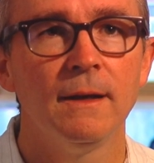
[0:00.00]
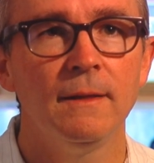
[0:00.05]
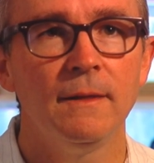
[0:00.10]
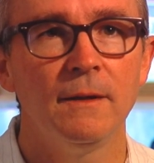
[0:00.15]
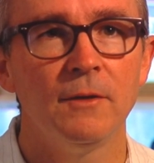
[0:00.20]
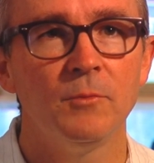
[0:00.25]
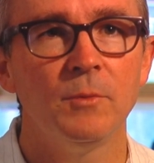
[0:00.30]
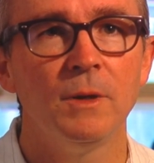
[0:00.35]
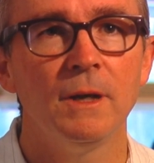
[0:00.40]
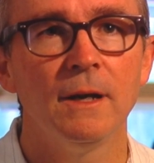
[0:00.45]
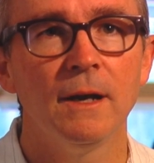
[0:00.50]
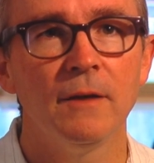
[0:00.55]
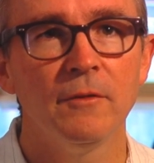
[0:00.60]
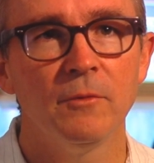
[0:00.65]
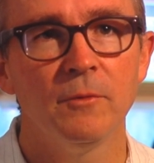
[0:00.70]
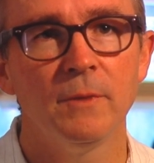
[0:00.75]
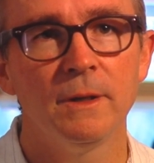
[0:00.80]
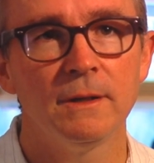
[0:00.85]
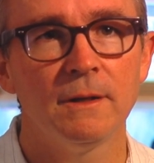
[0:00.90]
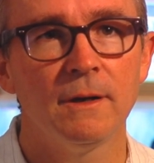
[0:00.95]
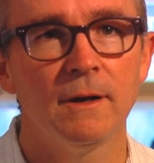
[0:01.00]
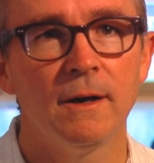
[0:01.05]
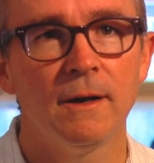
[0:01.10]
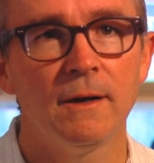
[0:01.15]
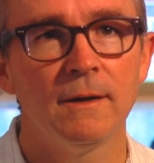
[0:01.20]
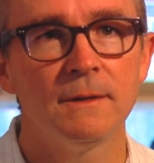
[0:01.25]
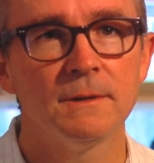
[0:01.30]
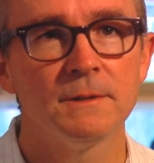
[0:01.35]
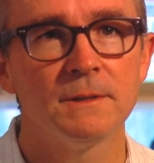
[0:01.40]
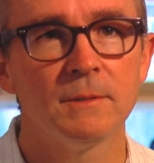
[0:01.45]
there'd be government
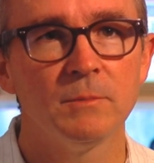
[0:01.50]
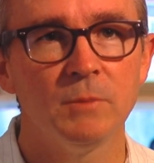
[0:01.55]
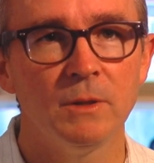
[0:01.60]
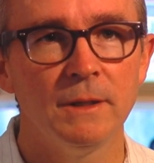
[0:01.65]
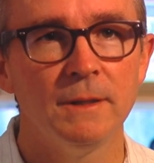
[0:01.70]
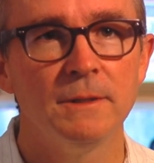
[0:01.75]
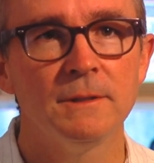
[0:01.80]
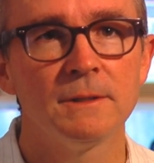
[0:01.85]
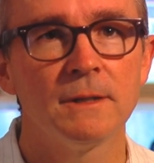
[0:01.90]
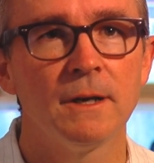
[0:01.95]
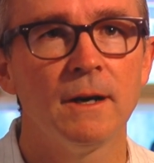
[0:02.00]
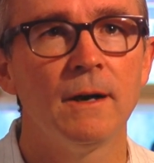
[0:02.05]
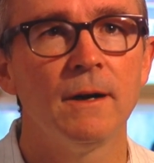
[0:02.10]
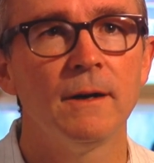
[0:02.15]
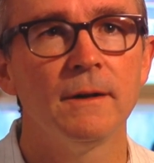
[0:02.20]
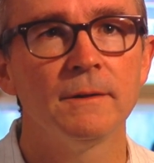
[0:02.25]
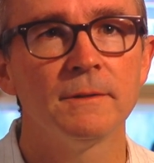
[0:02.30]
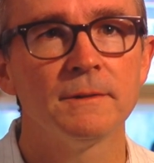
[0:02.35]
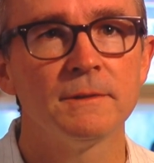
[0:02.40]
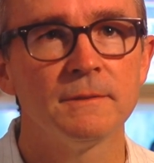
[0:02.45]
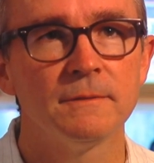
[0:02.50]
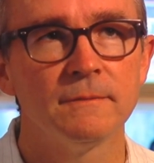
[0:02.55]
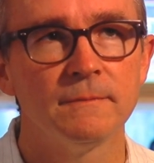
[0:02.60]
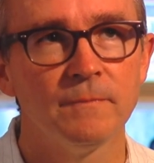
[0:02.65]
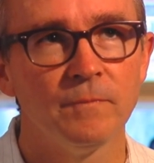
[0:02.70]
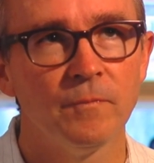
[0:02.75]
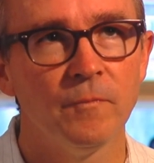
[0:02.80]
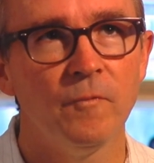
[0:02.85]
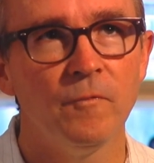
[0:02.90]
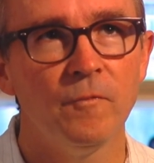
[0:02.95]
cars, like police cars,
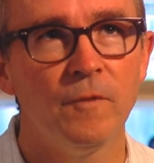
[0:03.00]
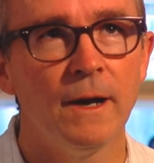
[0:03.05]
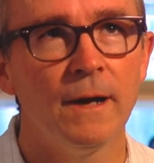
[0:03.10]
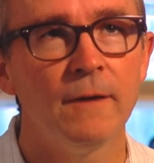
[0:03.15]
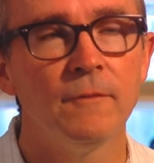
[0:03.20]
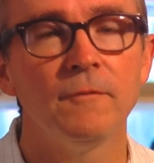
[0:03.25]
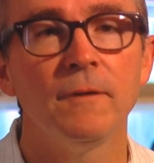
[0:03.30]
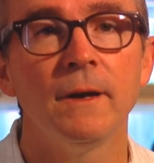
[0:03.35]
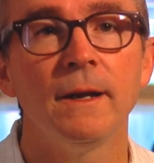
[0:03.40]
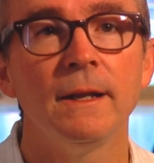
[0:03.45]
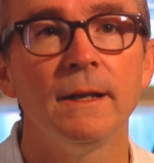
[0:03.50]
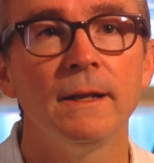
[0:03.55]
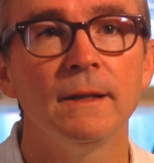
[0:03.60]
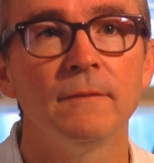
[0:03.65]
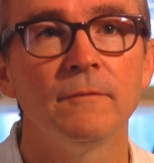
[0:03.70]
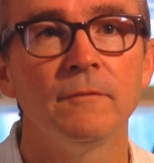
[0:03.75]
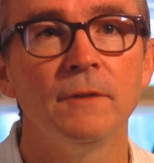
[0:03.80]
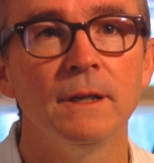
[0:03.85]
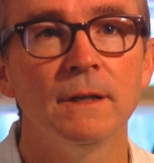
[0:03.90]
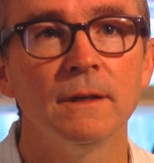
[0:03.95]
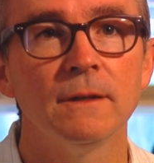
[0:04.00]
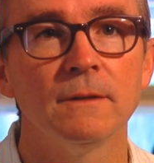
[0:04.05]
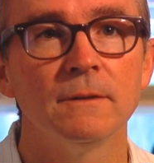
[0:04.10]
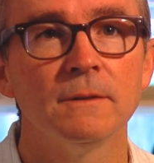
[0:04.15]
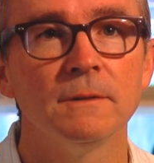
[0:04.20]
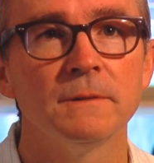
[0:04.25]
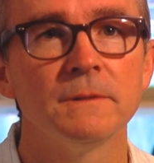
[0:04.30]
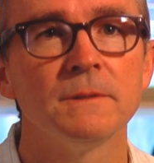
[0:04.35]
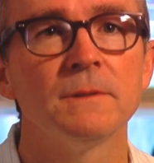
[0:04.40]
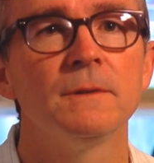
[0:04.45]
firefighting
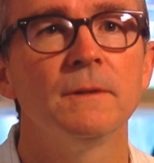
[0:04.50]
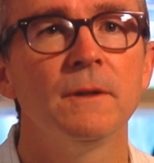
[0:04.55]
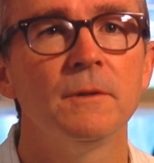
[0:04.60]
vehicles.